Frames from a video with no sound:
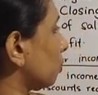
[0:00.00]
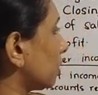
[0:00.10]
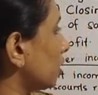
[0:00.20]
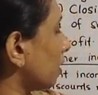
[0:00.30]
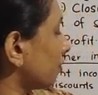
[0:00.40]

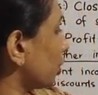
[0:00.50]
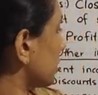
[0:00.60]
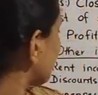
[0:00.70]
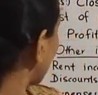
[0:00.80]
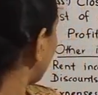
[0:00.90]
total of
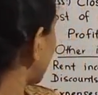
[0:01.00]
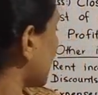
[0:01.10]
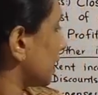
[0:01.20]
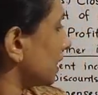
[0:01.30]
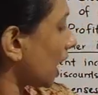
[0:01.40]
gross profit
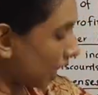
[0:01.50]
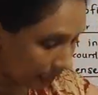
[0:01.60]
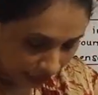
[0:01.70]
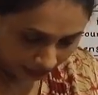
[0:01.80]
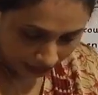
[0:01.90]
and the
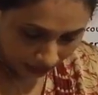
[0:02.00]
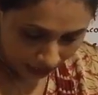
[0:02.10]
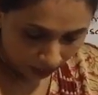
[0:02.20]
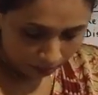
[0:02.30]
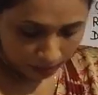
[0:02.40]
other
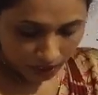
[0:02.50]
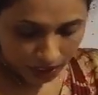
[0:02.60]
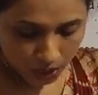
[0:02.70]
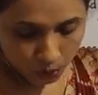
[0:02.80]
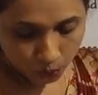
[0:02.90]

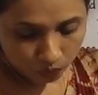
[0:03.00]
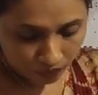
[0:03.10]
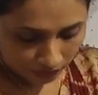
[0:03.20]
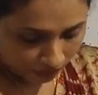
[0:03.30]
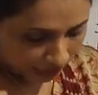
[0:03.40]
income.
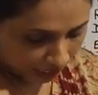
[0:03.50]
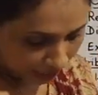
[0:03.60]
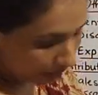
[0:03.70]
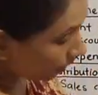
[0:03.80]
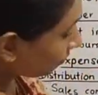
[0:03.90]
We will
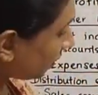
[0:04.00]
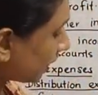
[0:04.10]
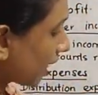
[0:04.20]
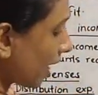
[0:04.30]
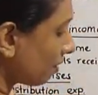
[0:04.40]
end up
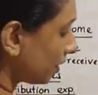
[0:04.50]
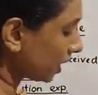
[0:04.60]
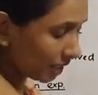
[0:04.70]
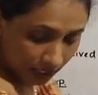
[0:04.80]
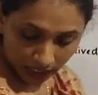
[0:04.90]
with
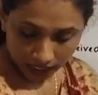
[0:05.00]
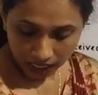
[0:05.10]
having